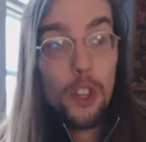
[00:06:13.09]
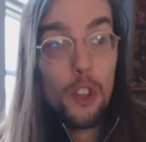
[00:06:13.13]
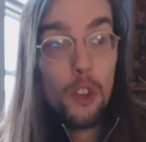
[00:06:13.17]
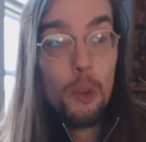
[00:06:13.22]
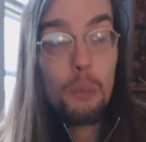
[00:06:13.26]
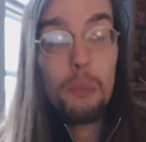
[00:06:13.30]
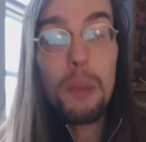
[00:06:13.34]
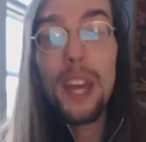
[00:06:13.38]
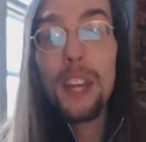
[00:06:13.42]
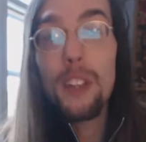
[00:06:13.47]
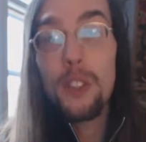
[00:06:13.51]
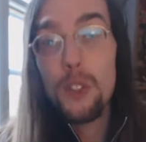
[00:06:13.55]

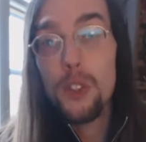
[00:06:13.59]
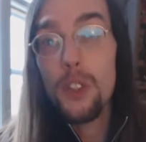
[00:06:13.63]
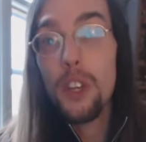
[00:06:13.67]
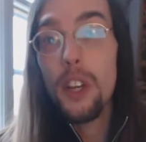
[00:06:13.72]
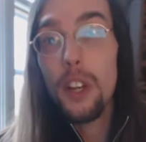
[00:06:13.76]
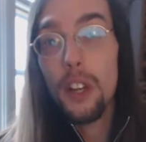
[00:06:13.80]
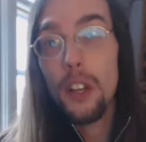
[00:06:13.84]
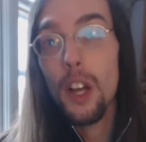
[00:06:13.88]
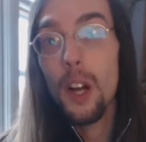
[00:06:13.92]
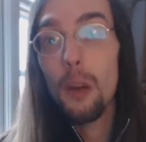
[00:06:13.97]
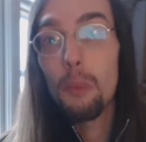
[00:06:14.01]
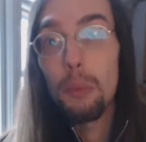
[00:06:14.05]
You may
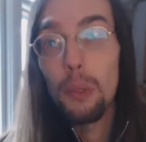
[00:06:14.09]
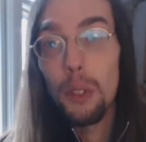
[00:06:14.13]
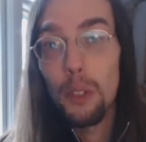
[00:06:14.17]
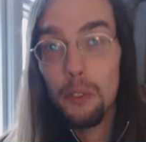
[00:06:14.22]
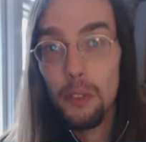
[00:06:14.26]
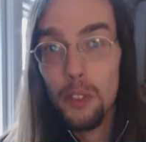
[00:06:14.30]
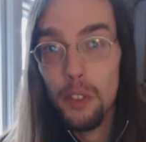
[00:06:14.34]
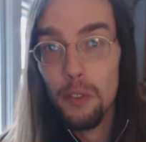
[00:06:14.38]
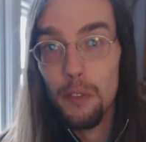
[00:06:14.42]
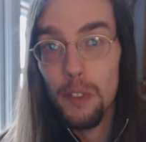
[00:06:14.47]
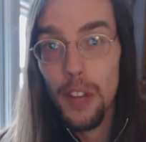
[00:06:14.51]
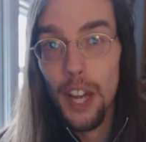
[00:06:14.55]
see a couple
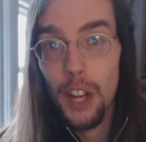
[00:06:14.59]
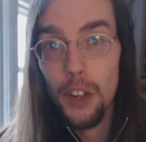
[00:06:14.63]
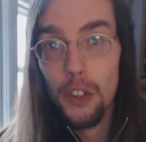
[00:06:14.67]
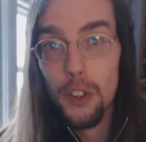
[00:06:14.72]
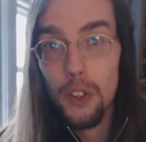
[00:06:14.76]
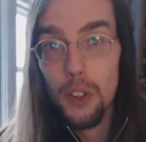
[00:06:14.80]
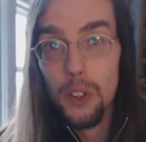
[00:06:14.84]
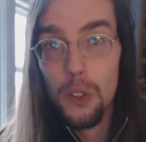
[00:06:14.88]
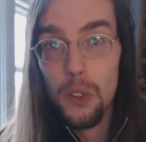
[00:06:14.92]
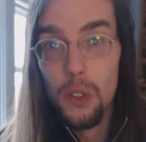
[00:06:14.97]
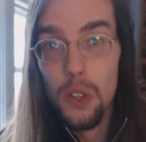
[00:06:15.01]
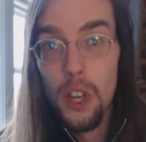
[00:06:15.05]
of
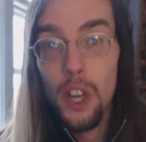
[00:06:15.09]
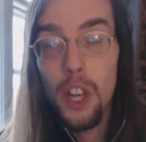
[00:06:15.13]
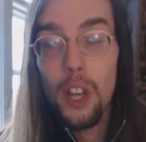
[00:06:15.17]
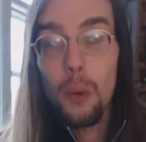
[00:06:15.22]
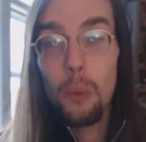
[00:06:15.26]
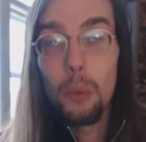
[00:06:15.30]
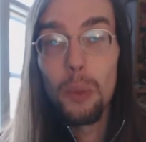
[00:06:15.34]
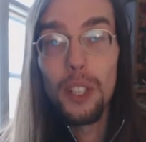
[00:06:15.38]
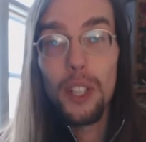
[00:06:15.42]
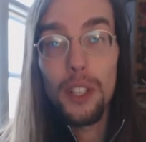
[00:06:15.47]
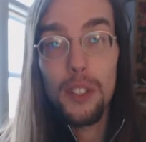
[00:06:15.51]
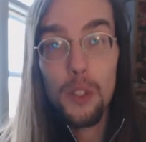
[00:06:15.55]
defections.
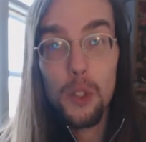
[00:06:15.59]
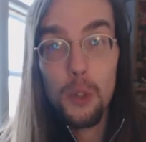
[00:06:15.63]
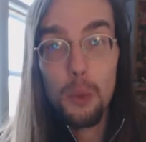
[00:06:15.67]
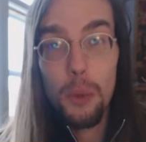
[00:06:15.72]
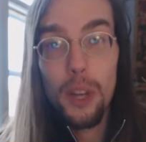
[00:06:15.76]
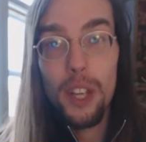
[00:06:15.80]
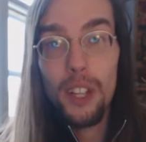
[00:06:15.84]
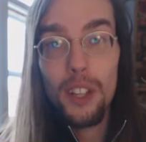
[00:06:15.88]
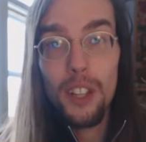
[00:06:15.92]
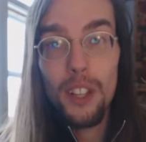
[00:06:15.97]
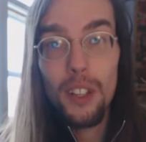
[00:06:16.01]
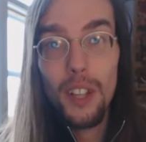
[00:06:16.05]
Will it
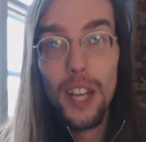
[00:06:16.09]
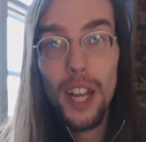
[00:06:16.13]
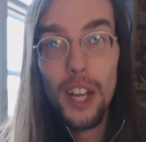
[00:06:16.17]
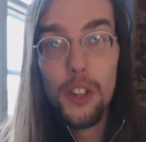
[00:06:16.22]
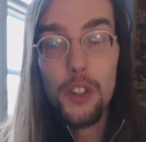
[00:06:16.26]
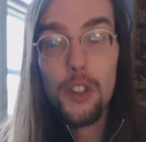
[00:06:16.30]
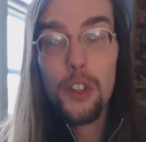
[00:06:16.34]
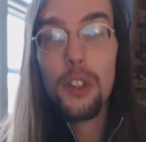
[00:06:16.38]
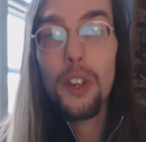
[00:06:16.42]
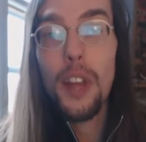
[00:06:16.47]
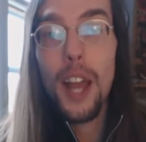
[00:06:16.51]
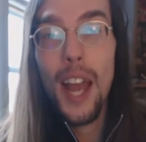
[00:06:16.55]
swing the
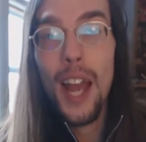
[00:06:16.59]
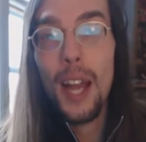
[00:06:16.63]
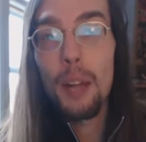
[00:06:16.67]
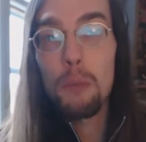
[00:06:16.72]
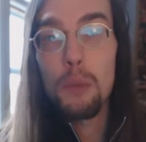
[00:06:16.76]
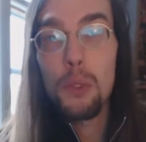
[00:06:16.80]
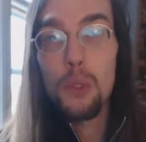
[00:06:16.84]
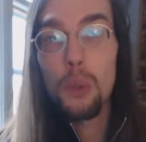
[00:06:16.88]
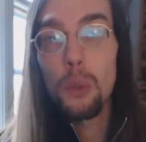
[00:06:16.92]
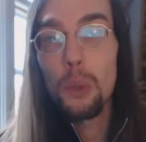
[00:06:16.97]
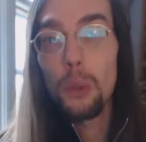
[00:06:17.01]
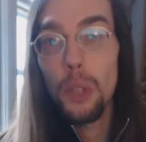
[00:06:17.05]
election?
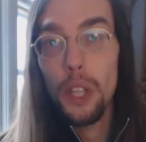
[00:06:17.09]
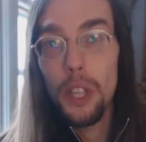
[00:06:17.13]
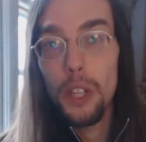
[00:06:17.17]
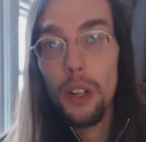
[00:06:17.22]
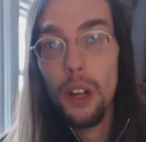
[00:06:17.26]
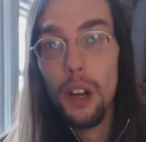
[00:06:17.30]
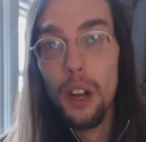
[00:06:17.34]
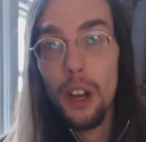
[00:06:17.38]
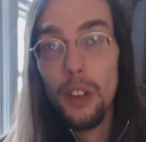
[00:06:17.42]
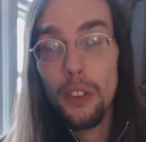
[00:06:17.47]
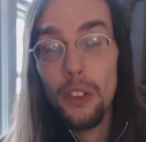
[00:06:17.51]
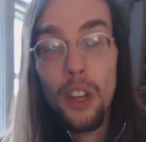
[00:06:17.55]
Absolutely
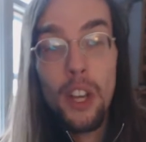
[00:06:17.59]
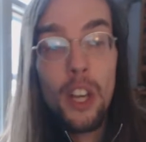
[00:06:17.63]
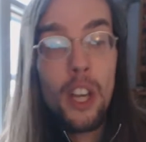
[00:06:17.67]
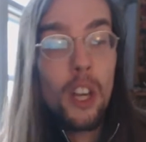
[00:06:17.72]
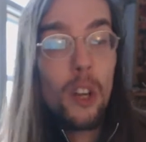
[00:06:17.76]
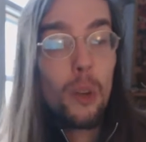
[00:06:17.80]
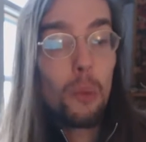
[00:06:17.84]
not.